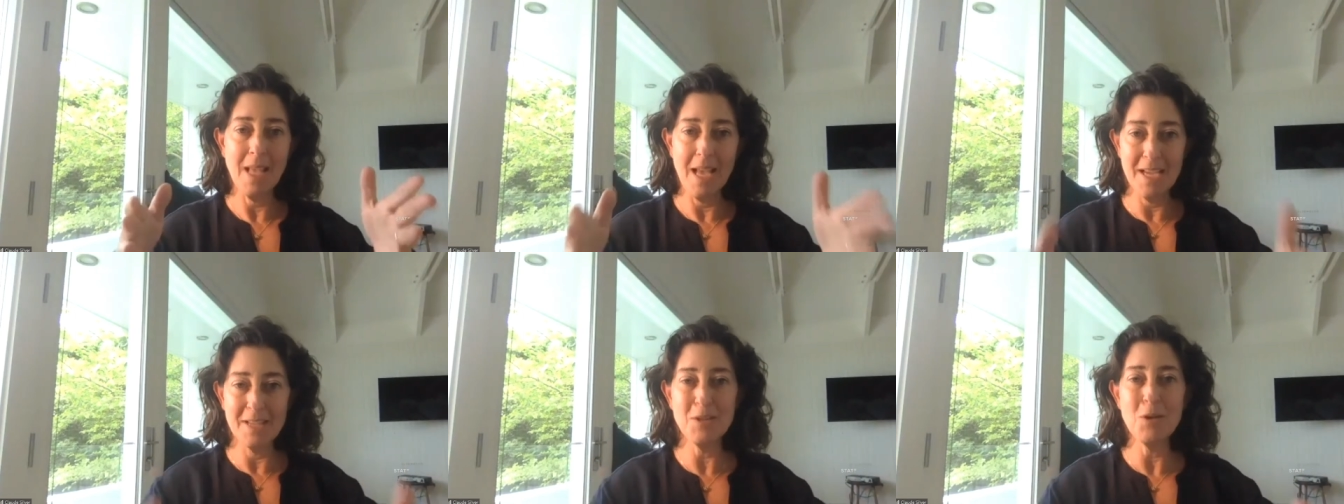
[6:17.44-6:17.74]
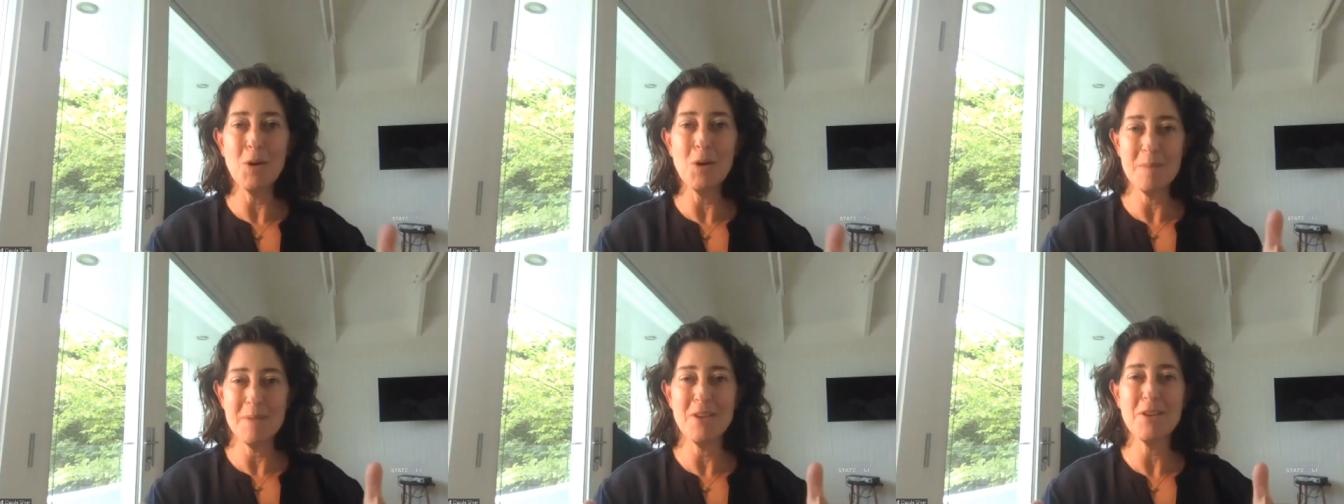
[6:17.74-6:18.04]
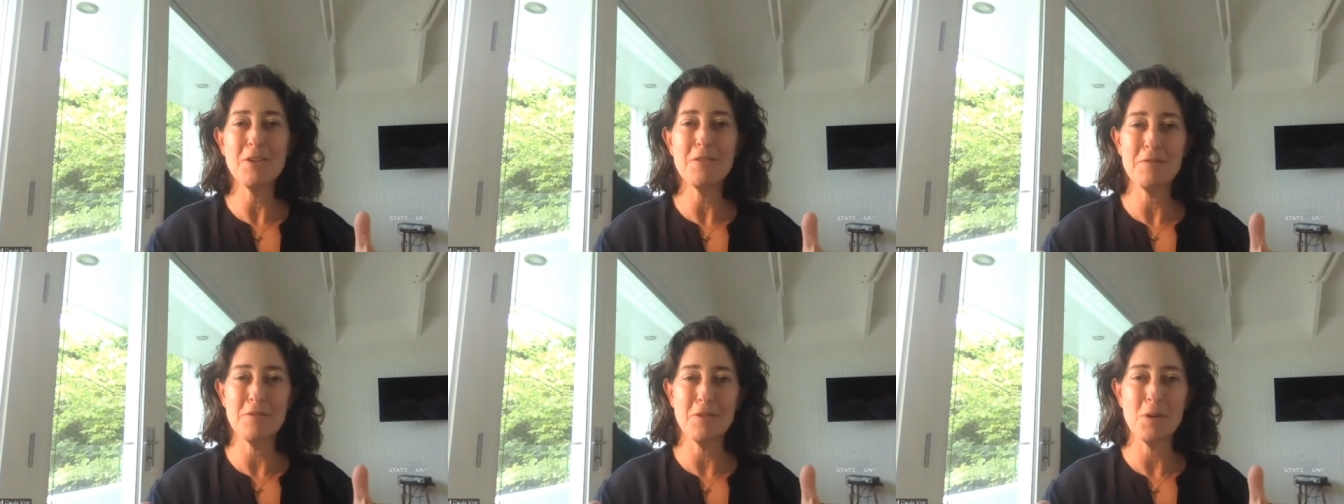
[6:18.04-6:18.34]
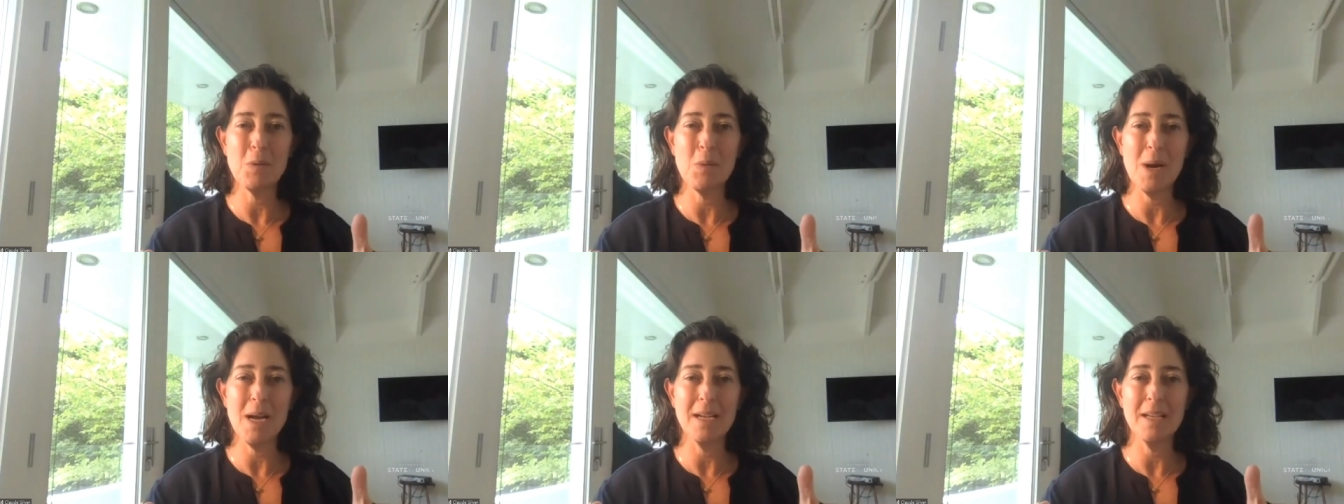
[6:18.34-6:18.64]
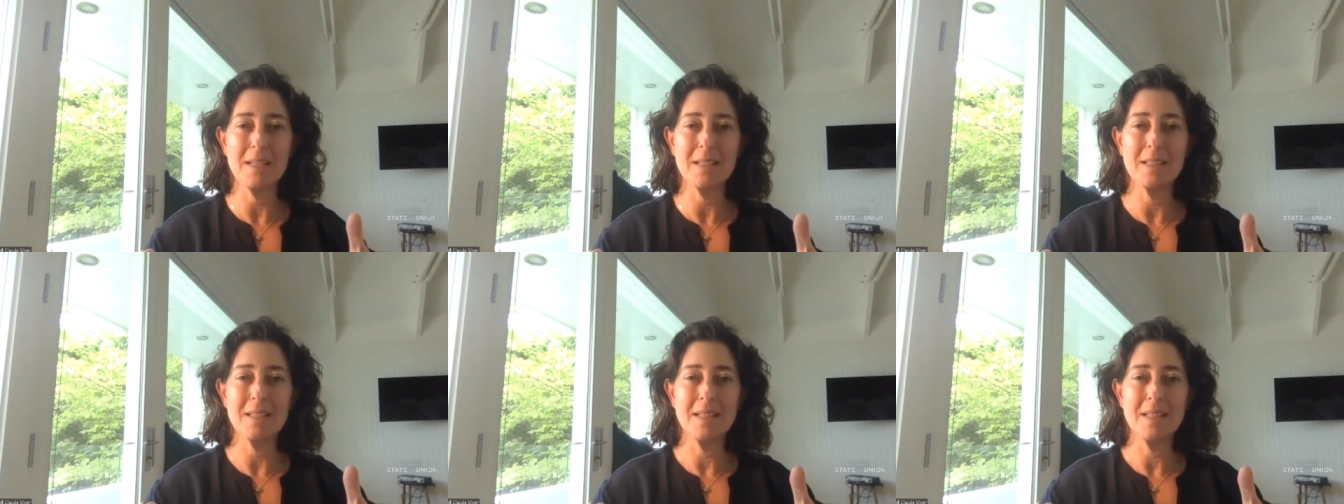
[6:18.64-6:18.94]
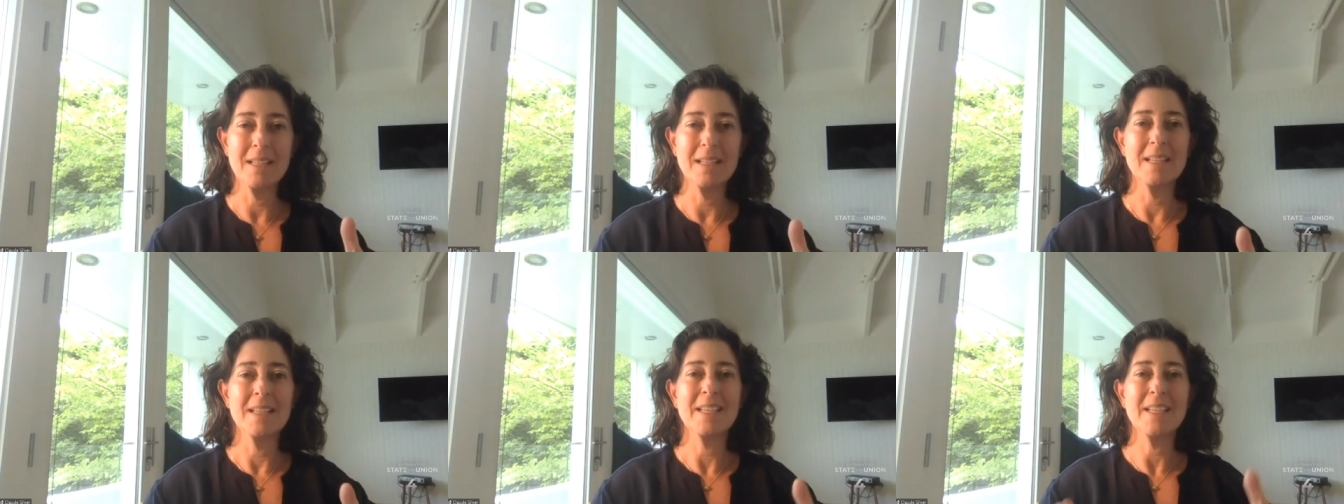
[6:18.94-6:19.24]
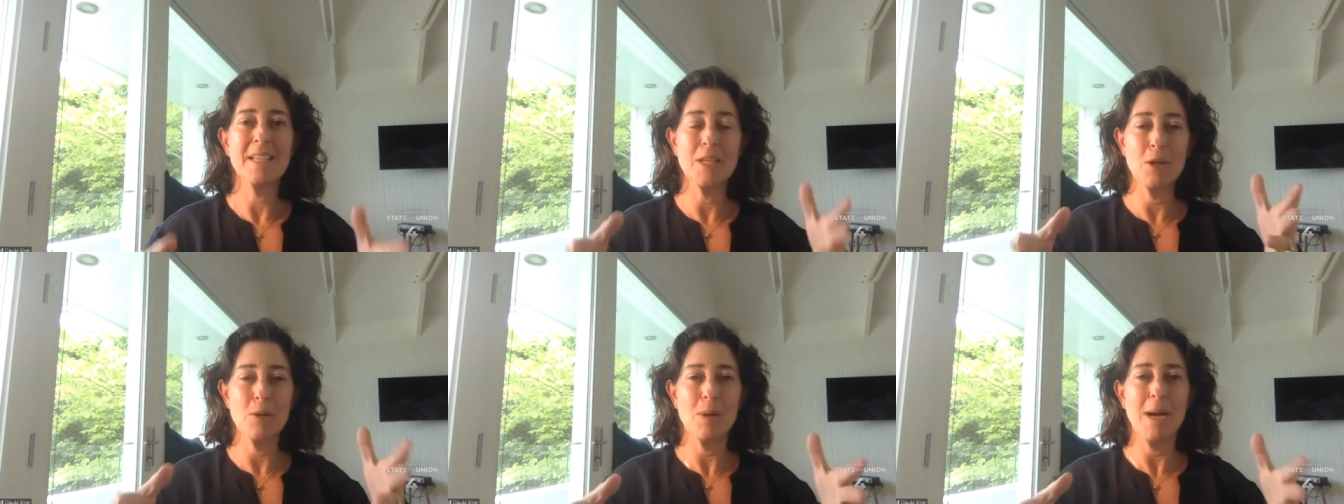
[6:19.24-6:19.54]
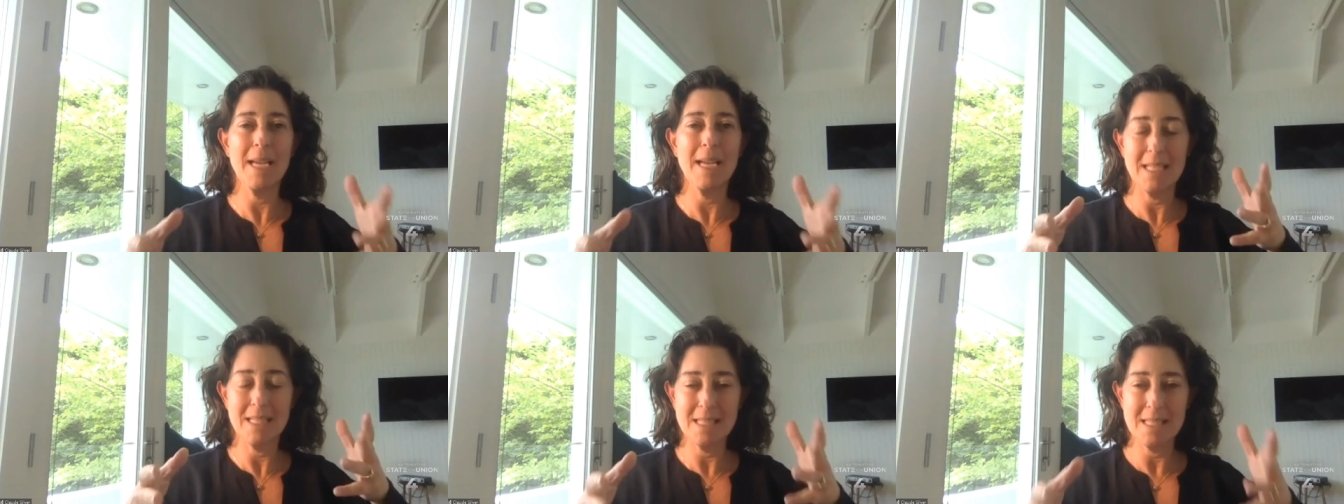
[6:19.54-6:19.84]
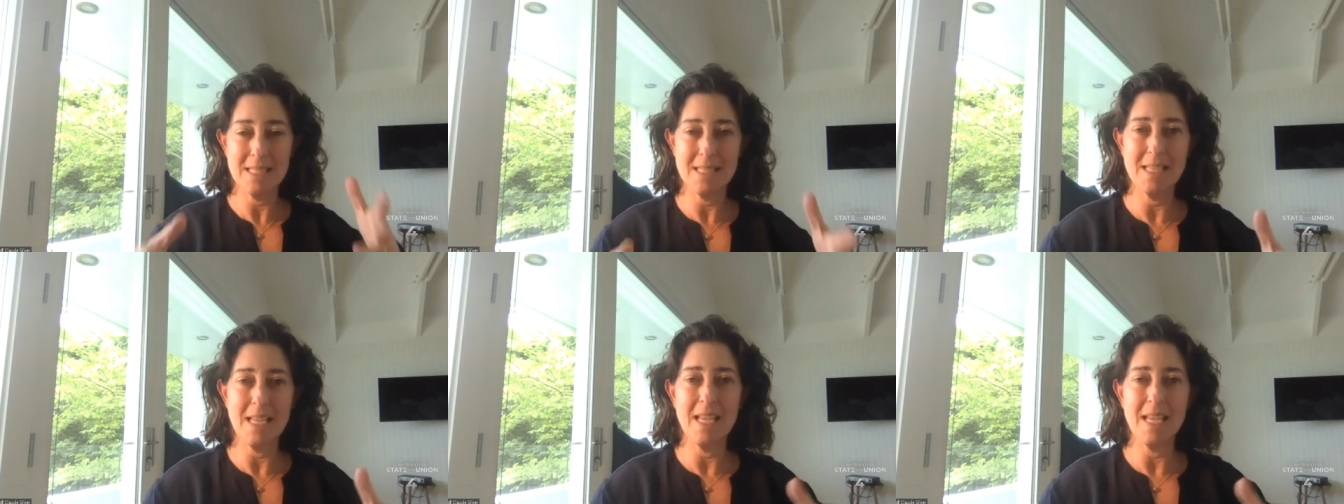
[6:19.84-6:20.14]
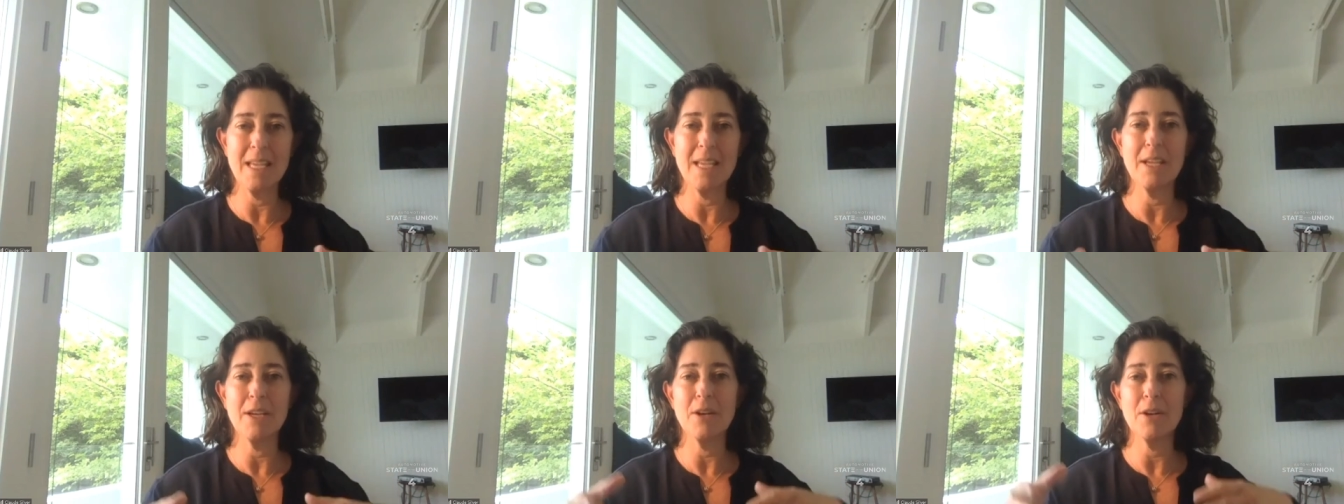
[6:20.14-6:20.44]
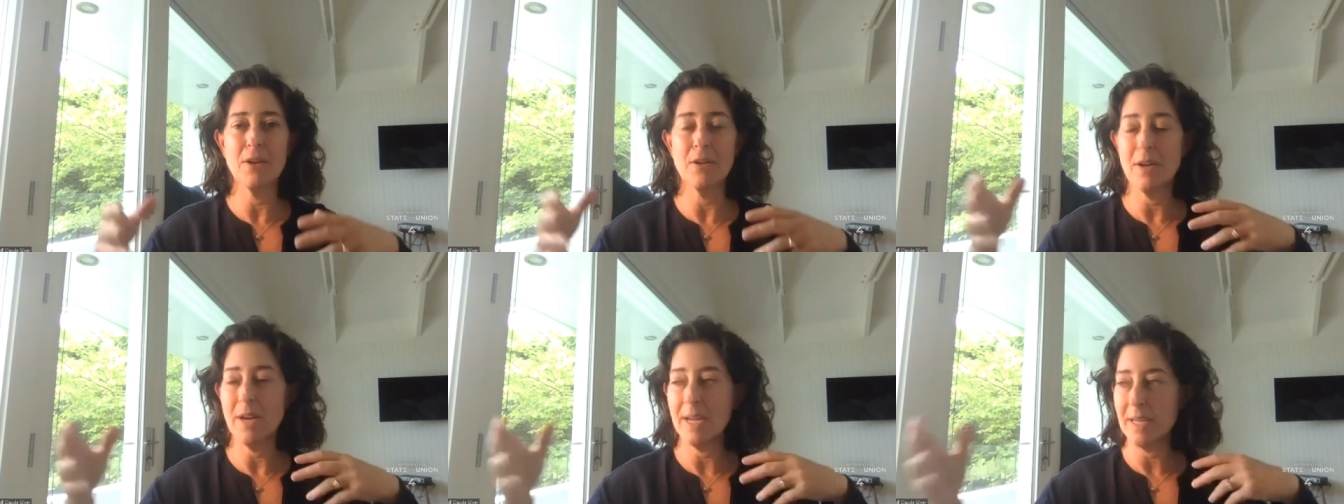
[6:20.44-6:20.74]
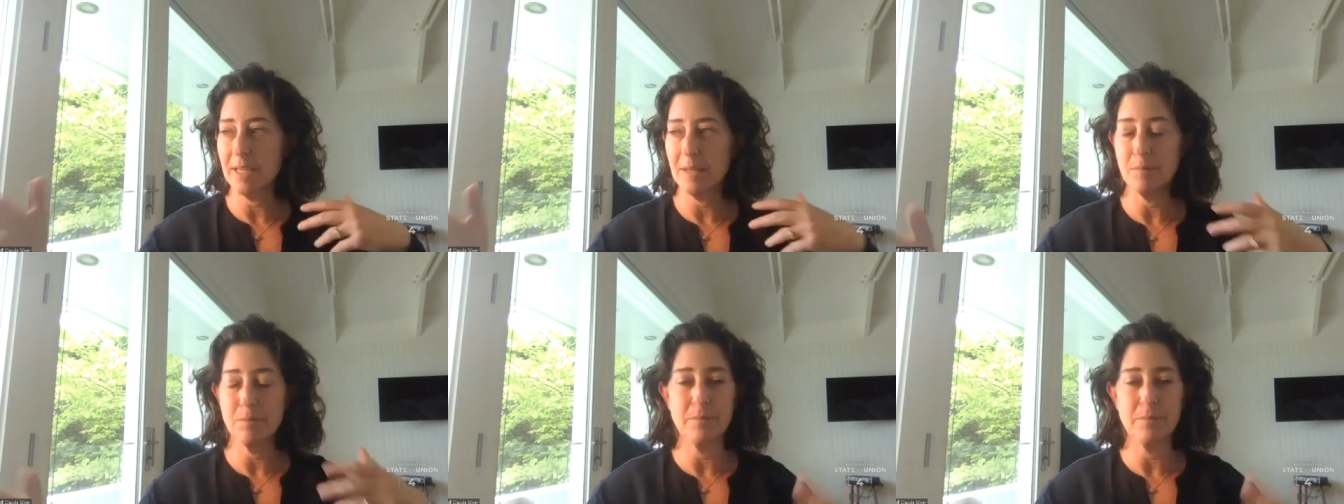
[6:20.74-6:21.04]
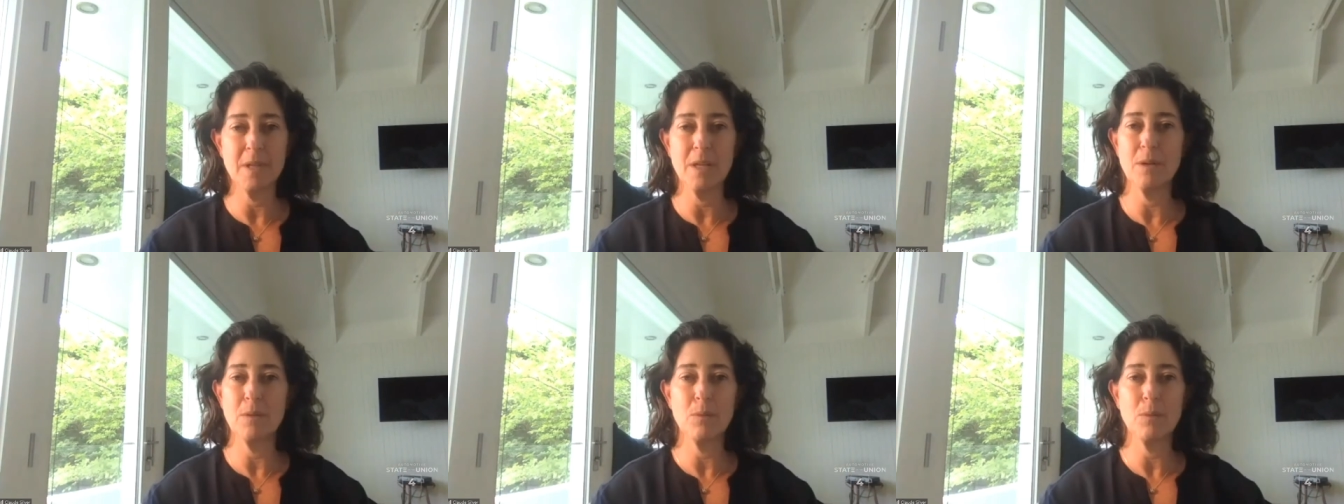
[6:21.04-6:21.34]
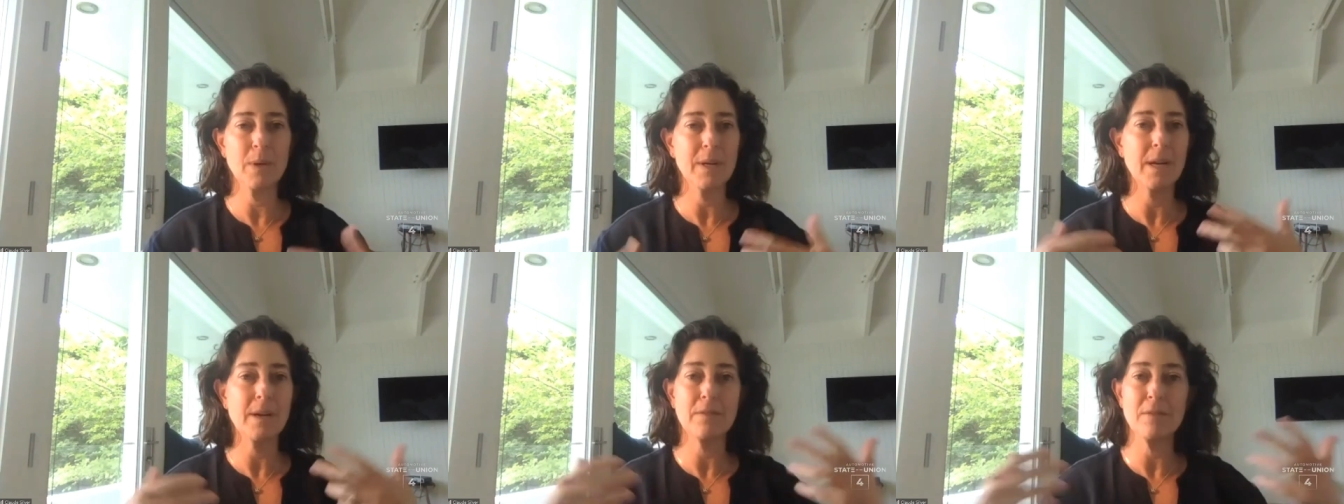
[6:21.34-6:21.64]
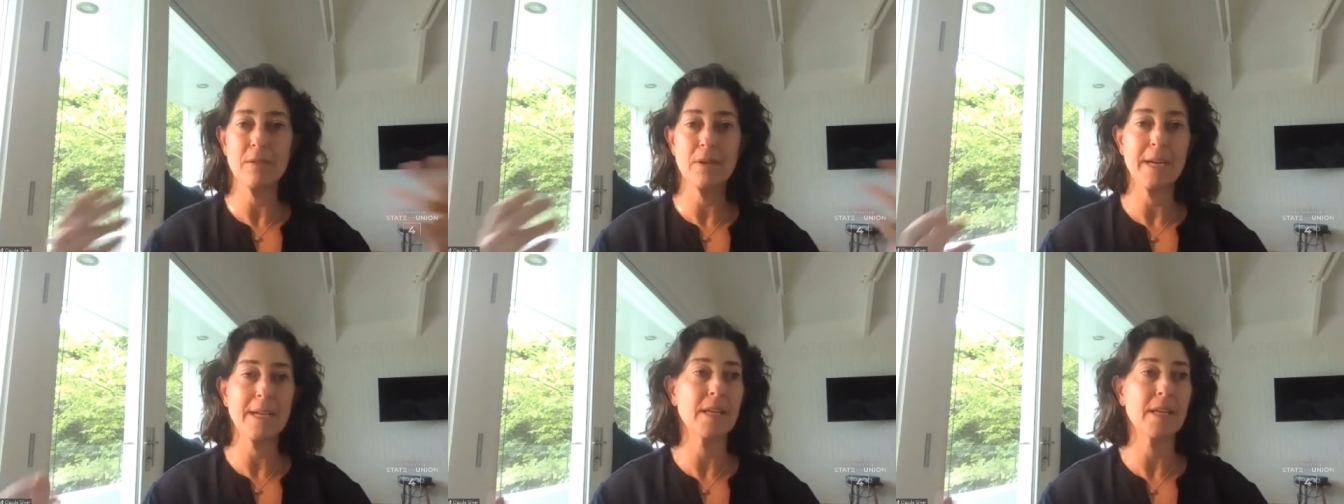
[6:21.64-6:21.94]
I know mm. I'm here for a while. You know, I can stay here. I can, you know, whatever. You're saying